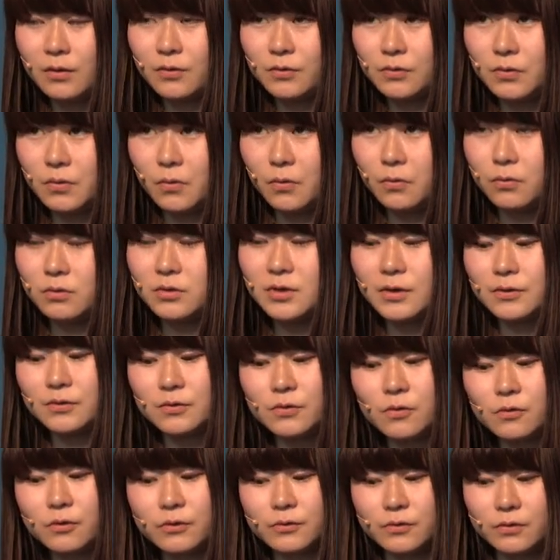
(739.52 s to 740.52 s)
so the
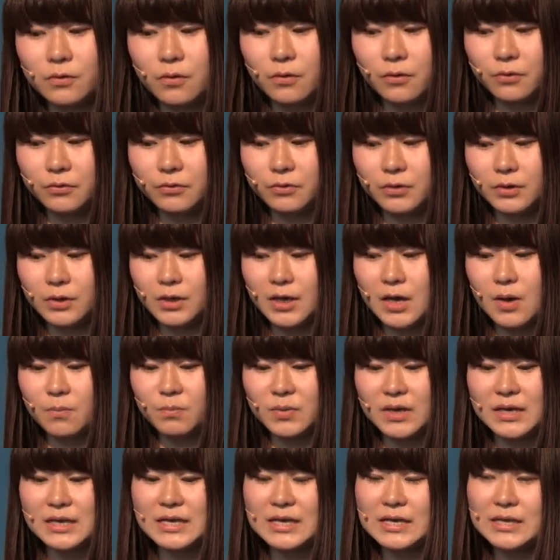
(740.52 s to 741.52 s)
source code can
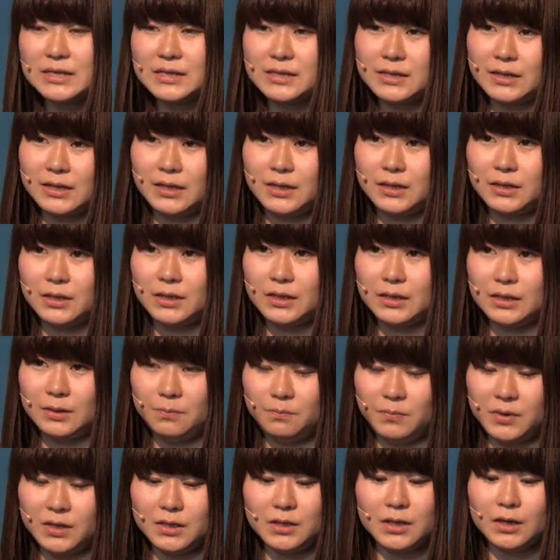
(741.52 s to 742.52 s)
be easily
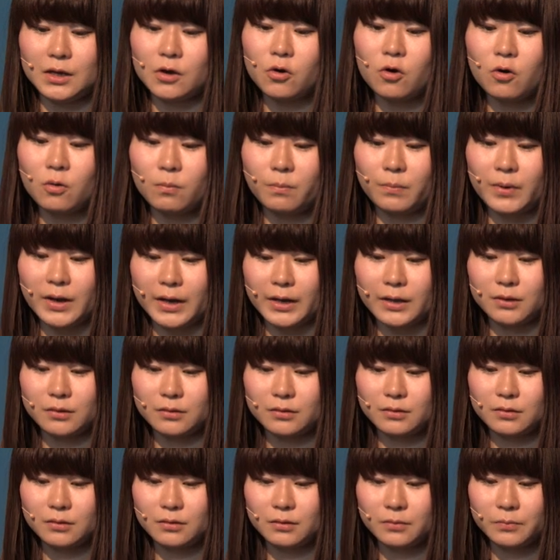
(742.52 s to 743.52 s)
be
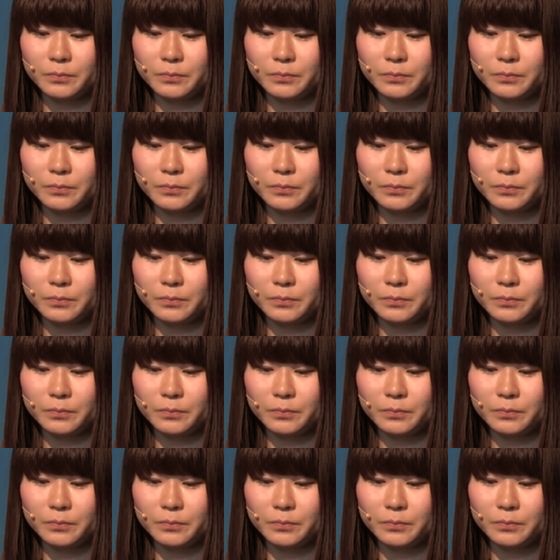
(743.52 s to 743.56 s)
decompiled.